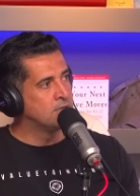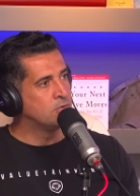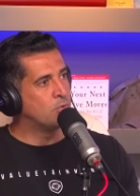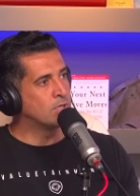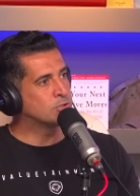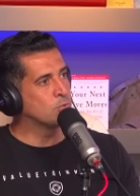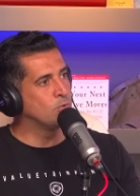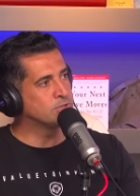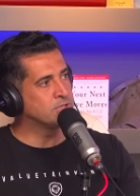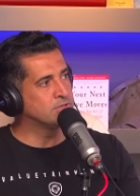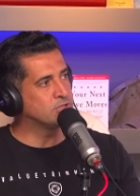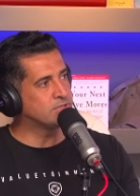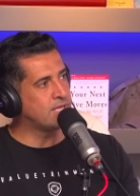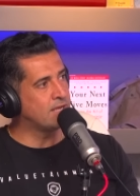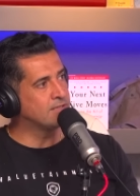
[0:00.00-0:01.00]
Russell Wilson
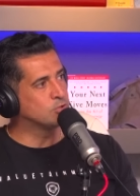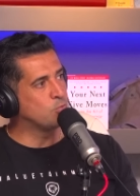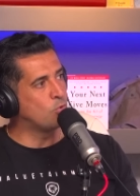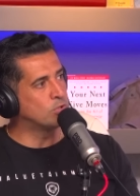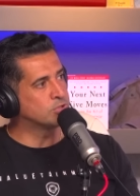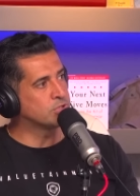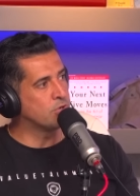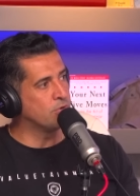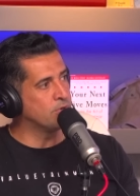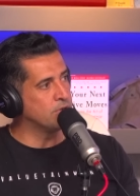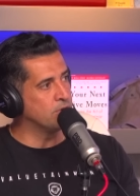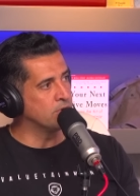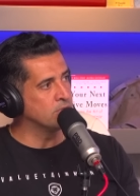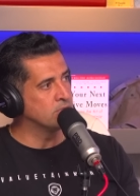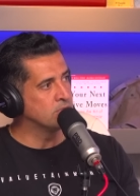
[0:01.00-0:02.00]
just had his worst
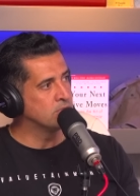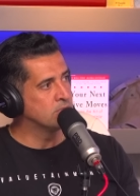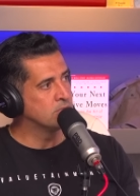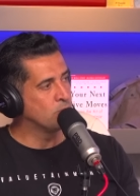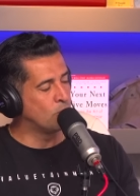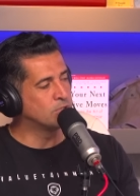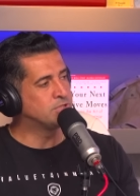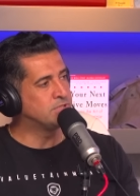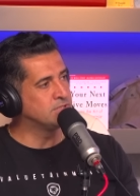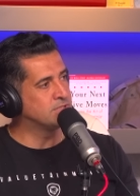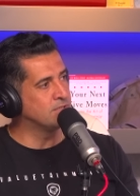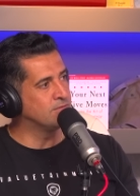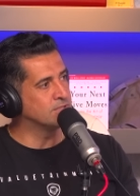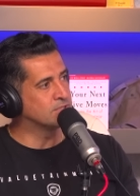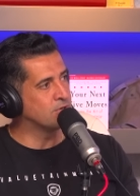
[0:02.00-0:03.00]
career. Worst
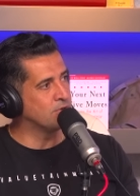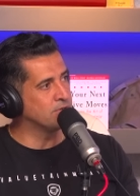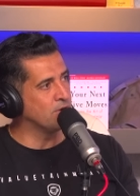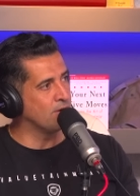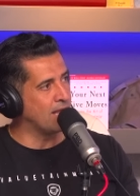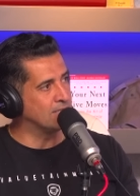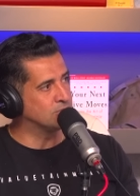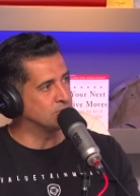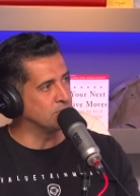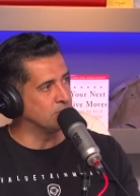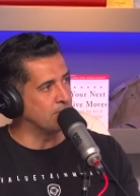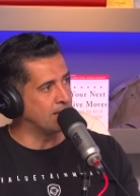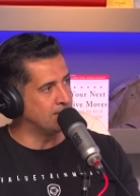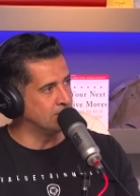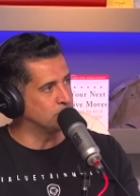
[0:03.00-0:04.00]
season of his career last year,
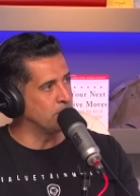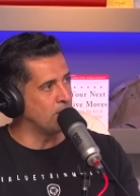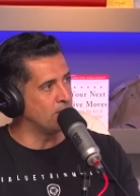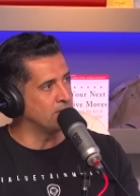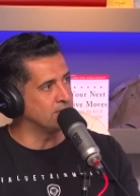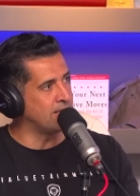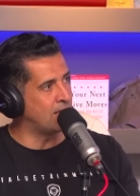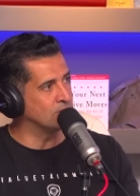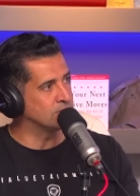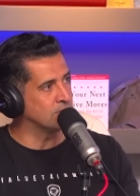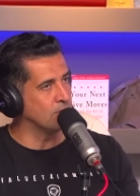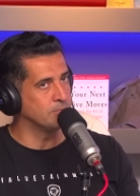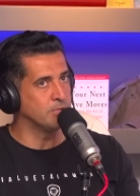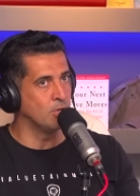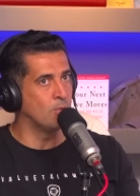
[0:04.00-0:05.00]
right? He's been on a
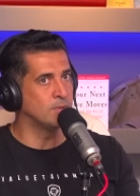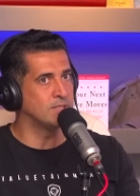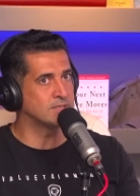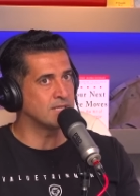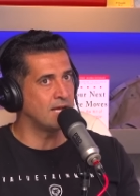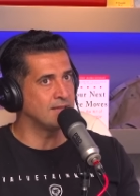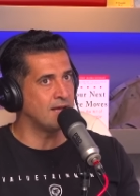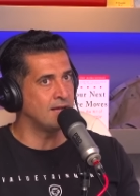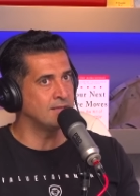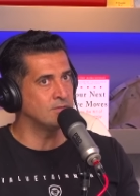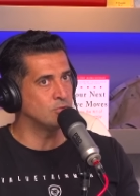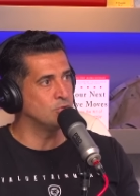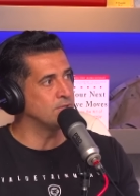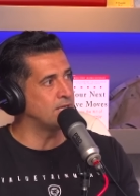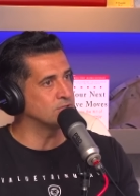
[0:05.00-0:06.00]
downslope. You know when this guy died?
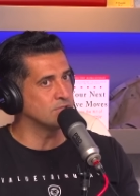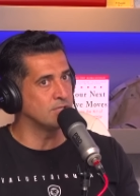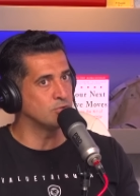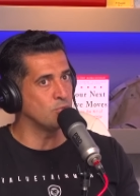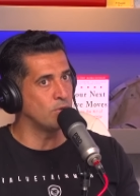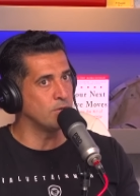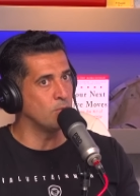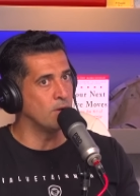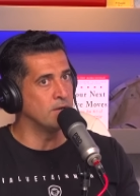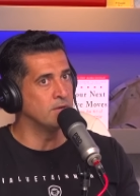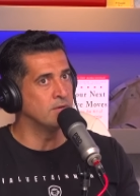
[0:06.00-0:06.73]
two thousand twenty-one.